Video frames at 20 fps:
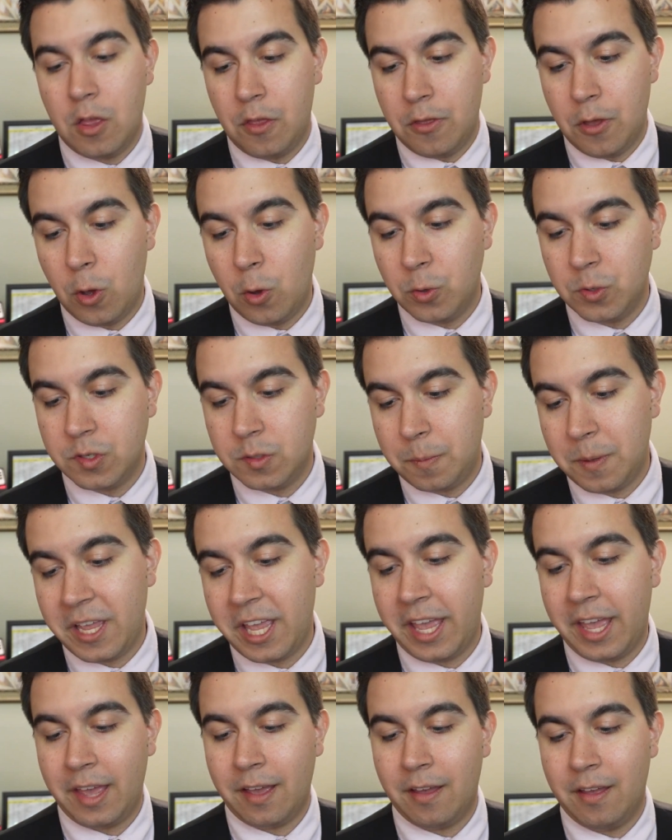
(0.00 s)
those
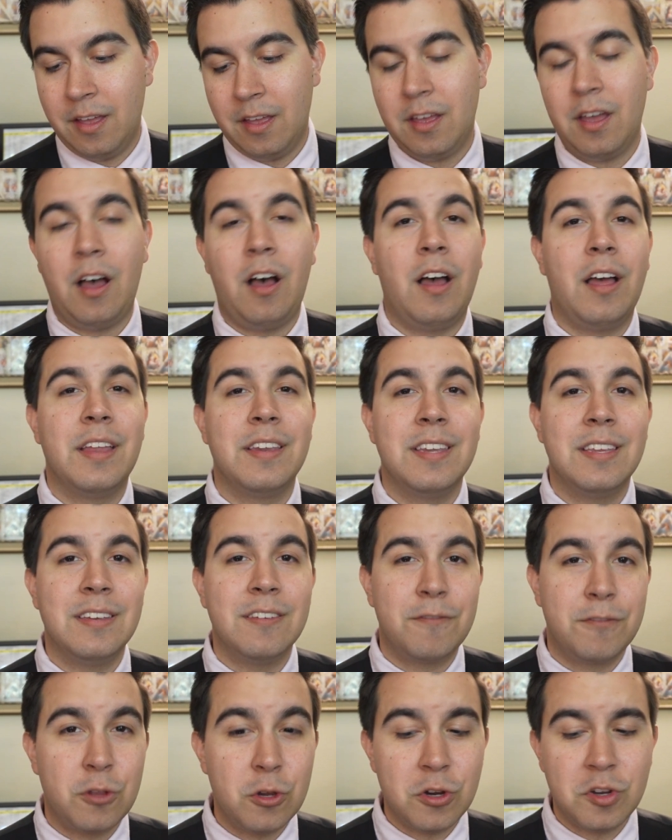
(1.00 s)
being on
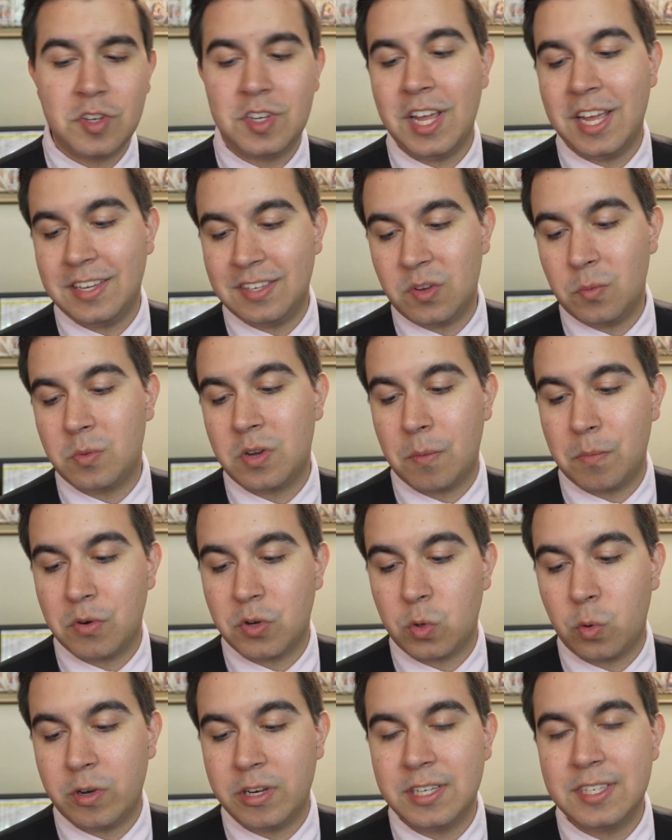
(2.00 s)
Thursday, September
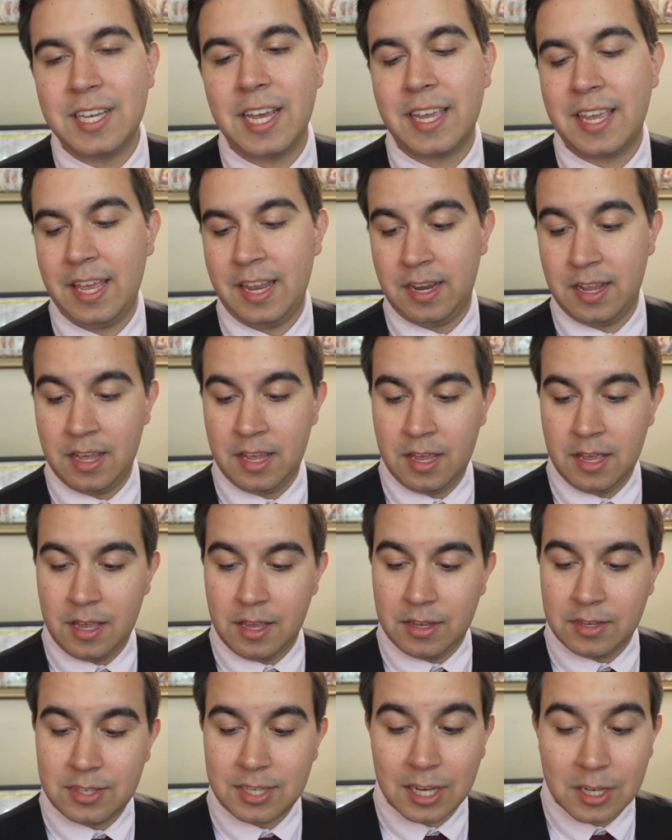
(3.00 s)
22nd,
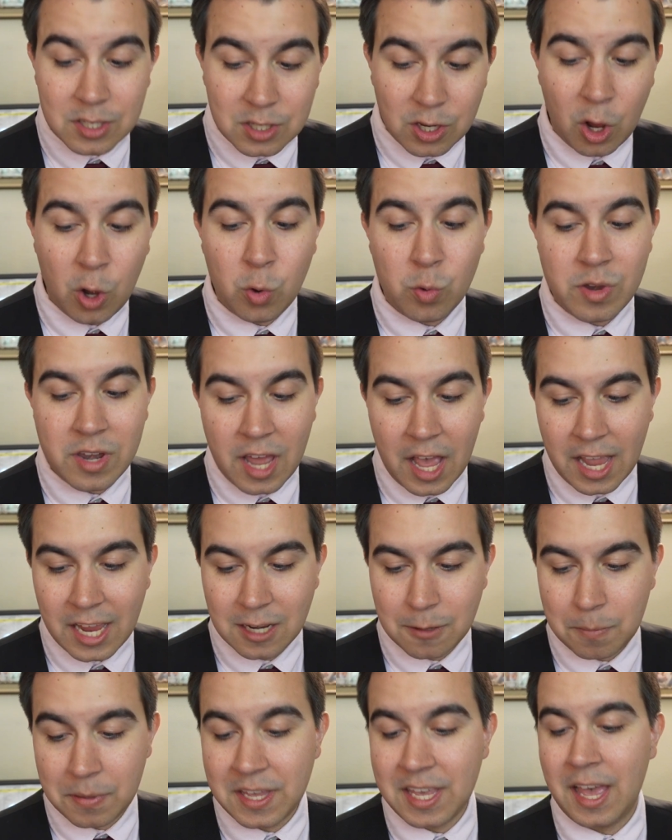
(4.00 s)

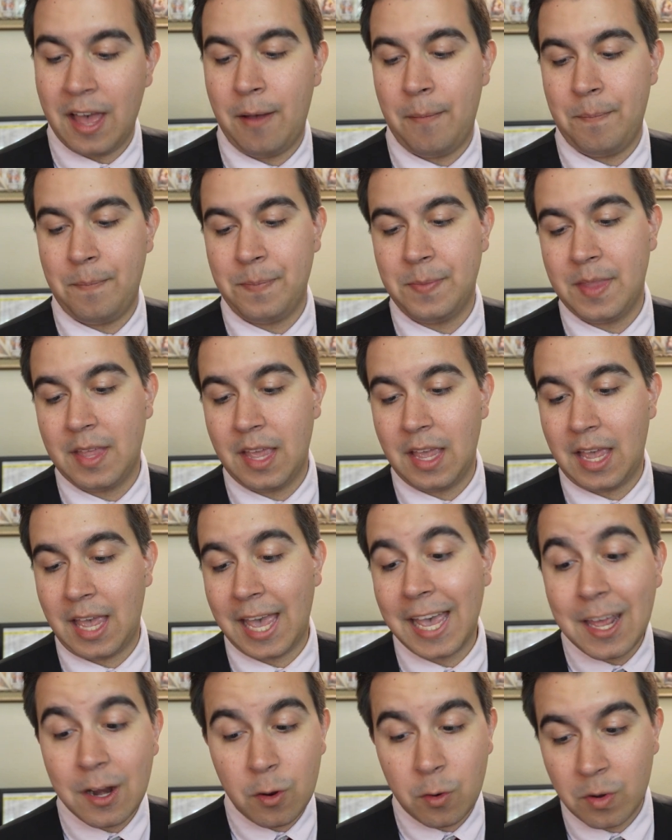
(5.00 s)
6:09 p.m.,
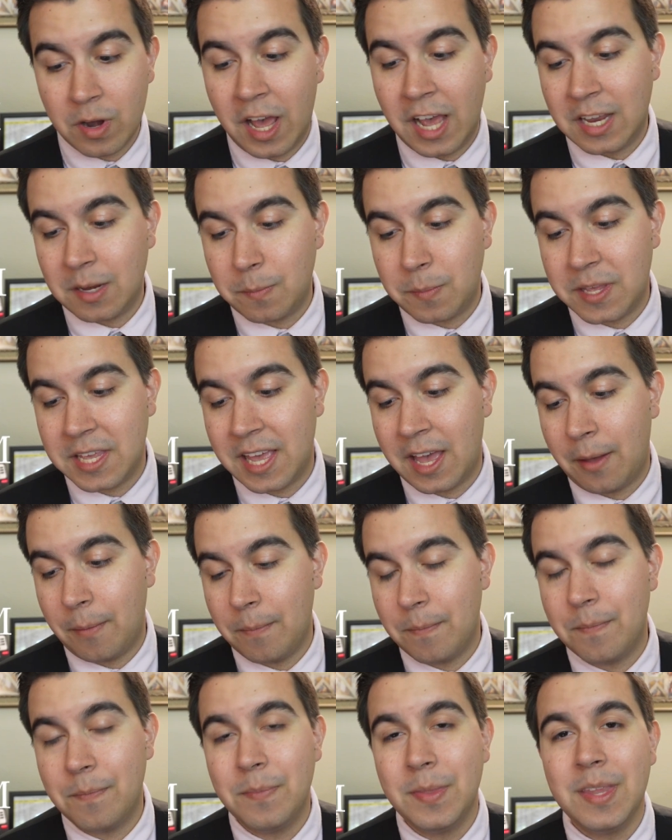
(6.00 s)
8:09
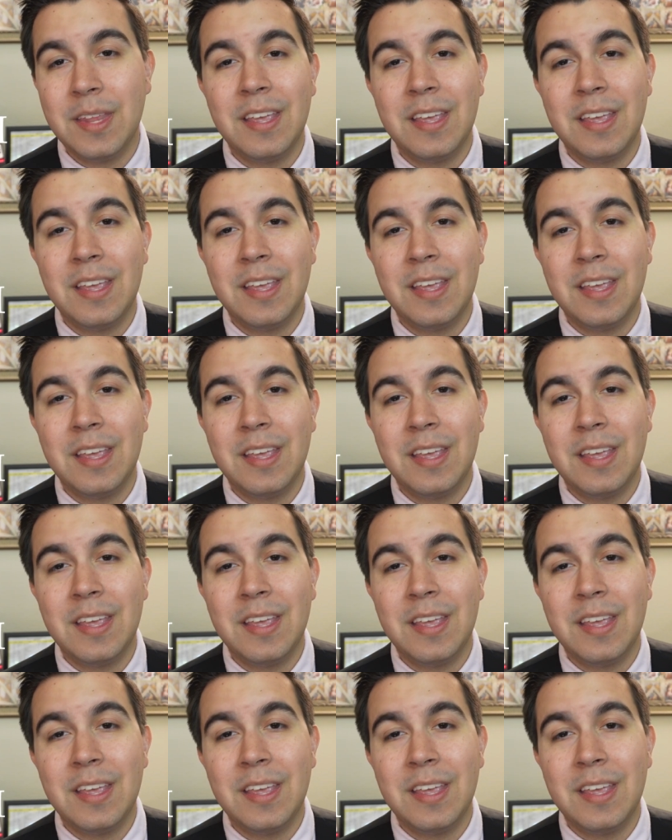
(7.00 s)
p.m.,